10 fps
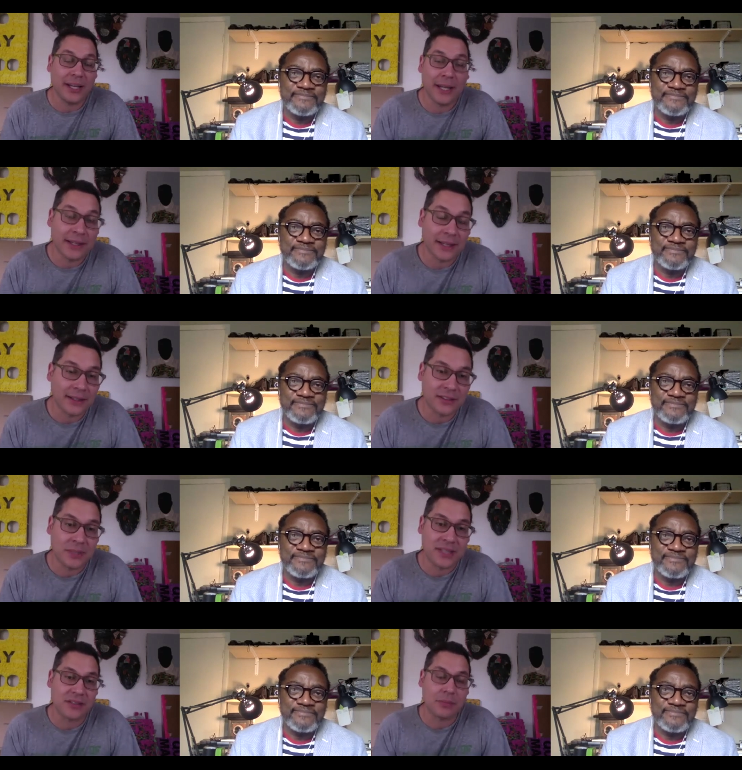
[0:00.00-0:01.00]
Speaker 1: i think it speaks to the
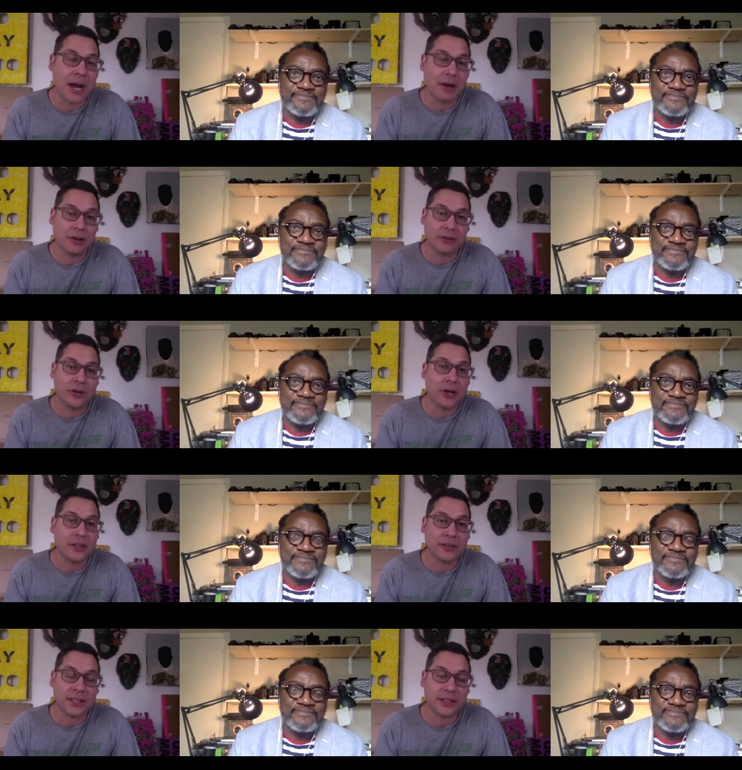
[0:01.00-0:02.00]
power of art like
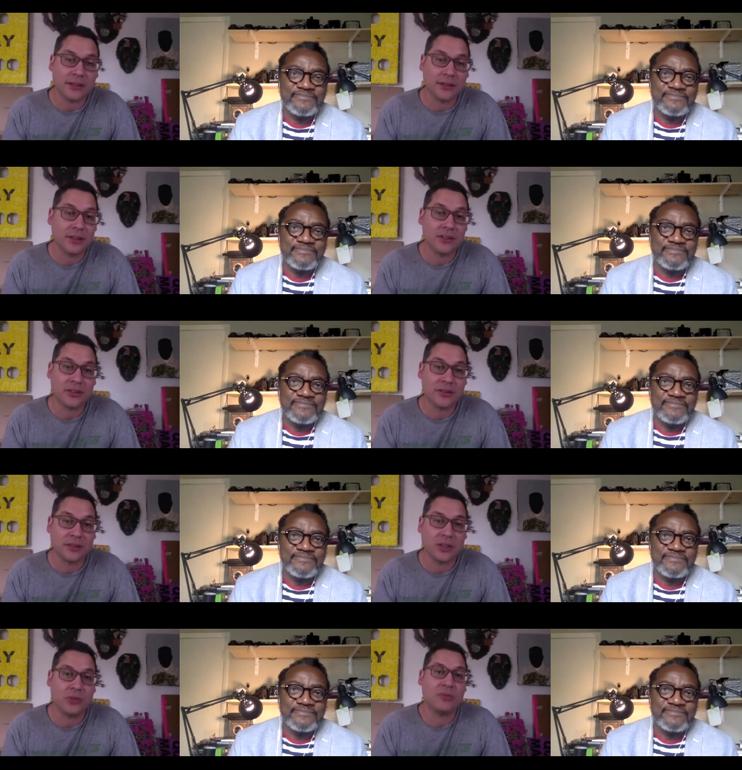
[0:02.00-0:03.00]
you can just you don't
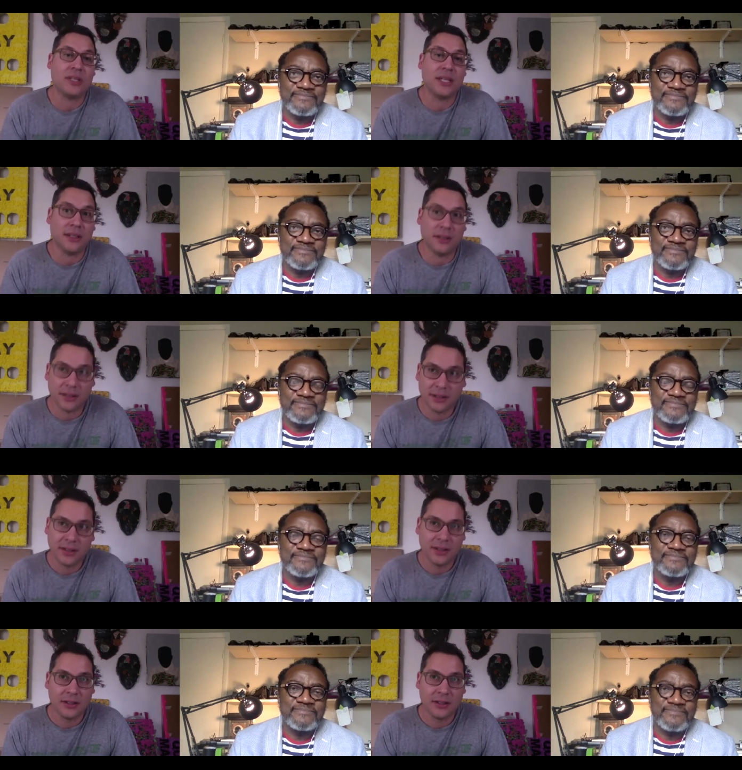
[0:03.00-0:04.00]
need
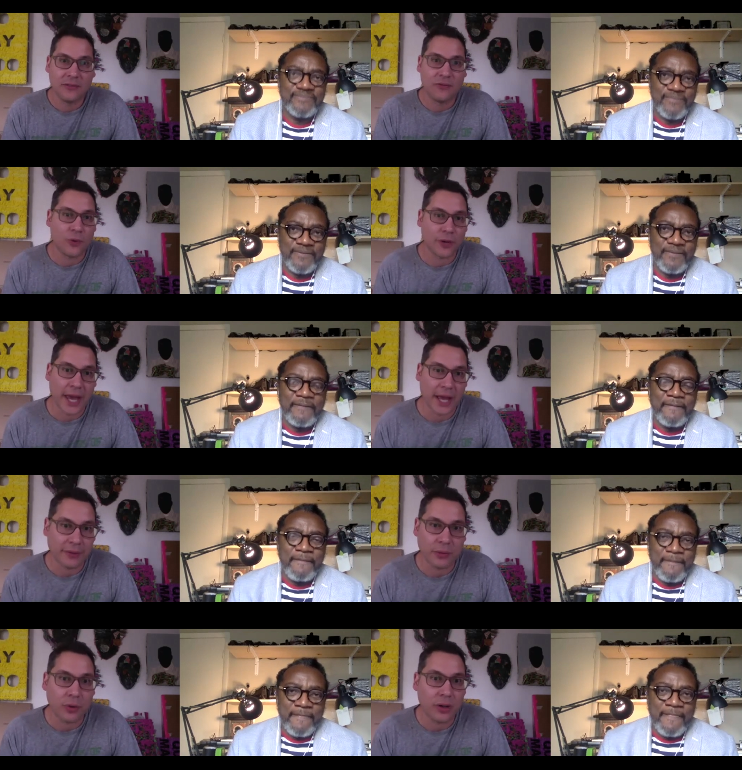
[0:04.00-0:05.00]
four gallery
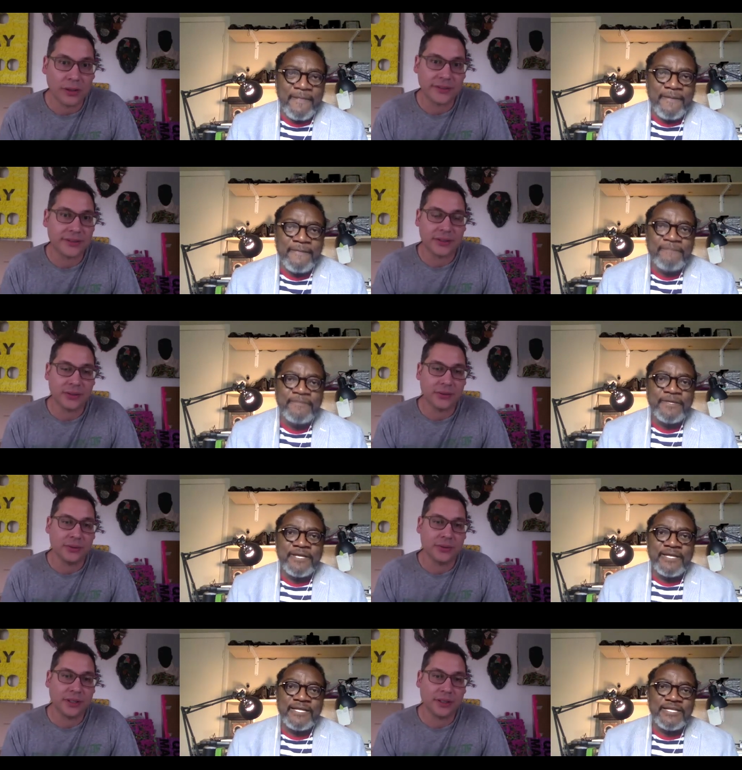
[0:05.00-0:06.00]
walls to
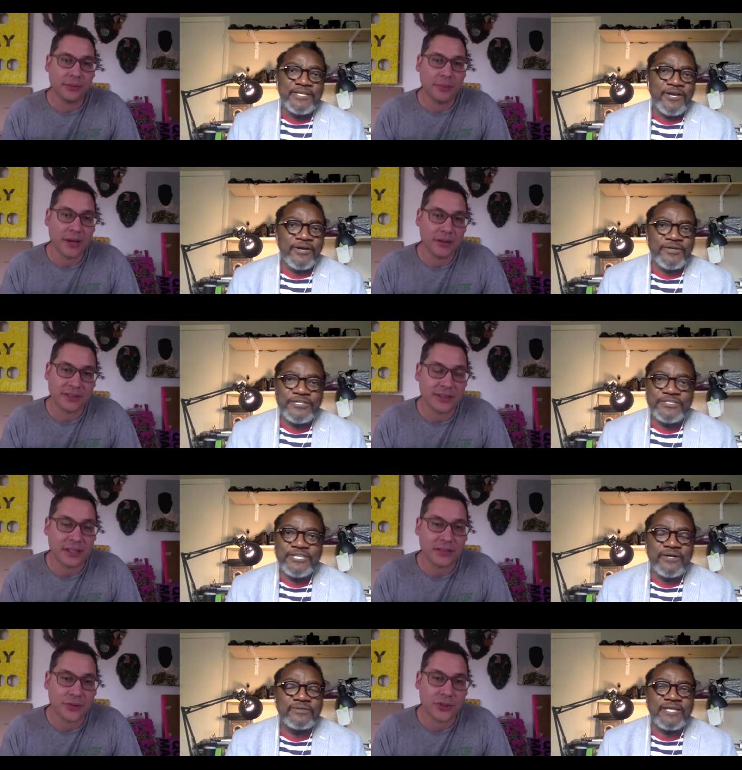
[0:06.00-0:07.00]
Speaker 2: mount. no you
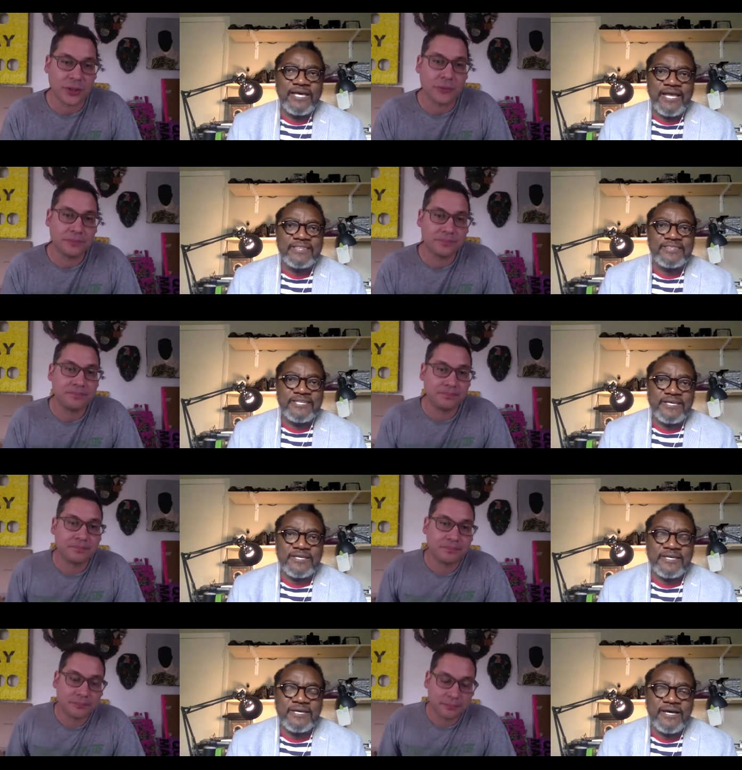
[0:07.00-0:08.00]
don't and i think
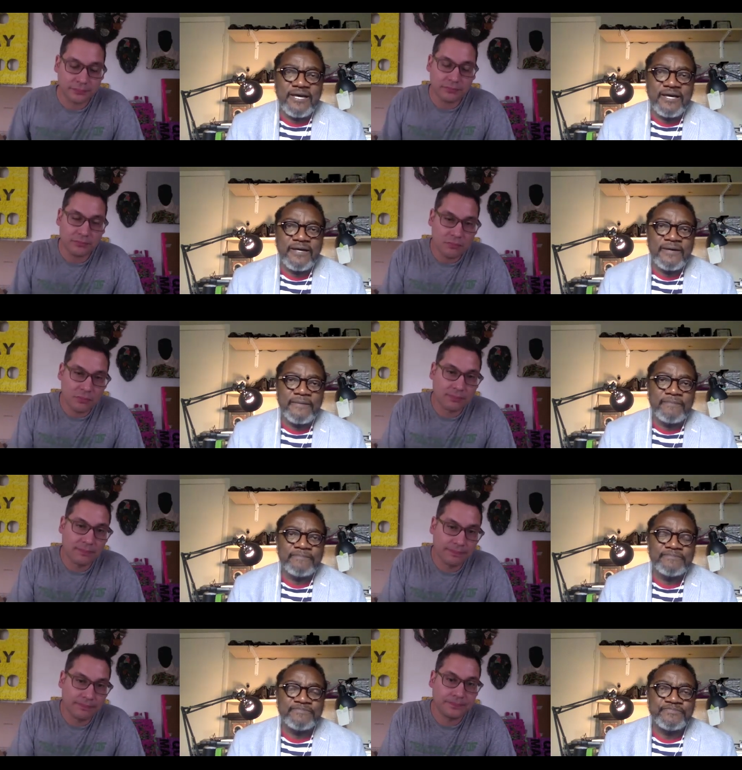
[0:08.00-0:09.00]
um
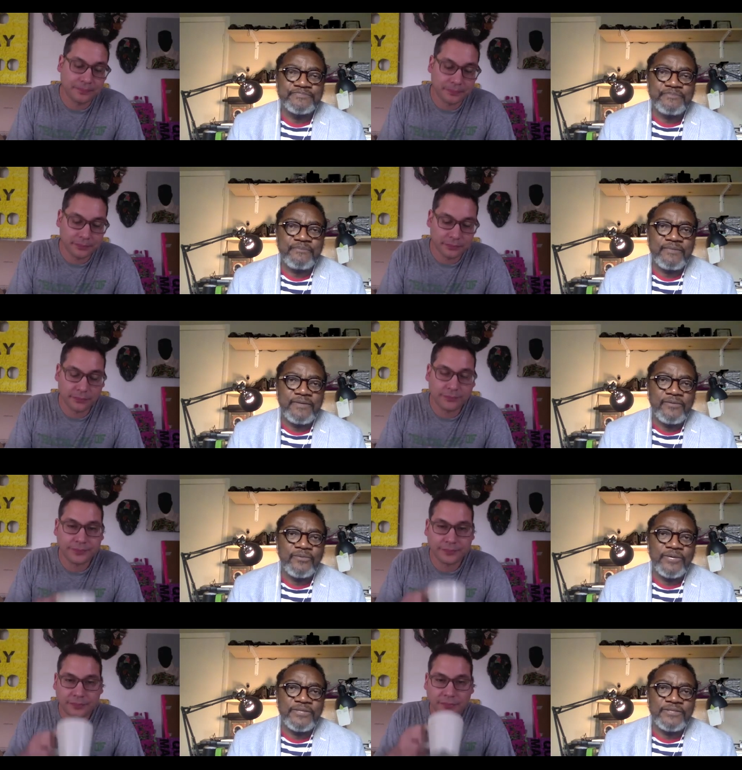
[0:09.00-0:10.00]

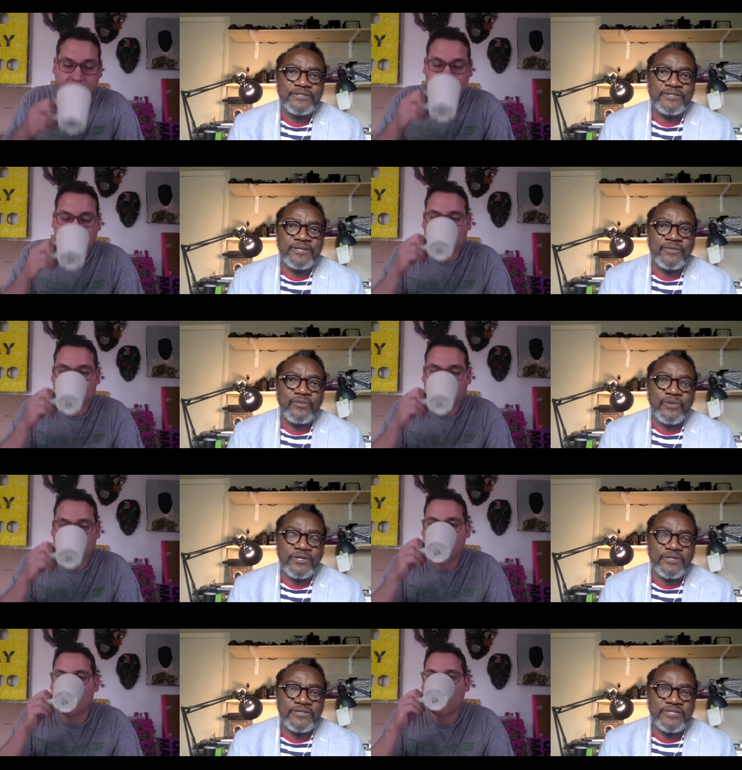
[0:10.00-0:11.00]
with the
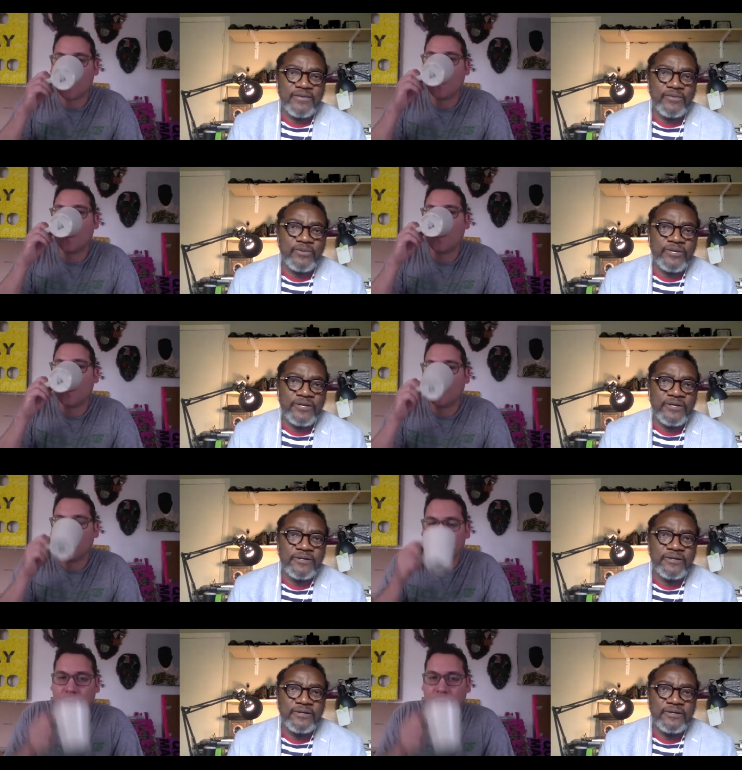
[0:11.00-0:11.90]
world that we're